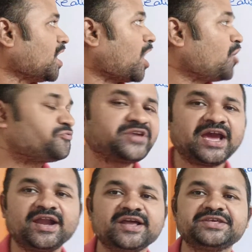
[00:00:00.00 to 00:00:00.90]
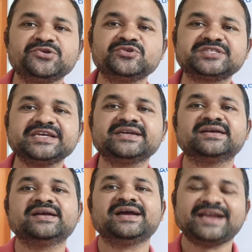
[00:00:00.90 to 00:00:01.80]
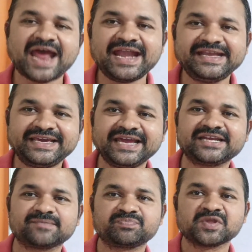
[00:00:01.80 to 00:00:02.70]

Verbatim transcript: half adder using NAND gate.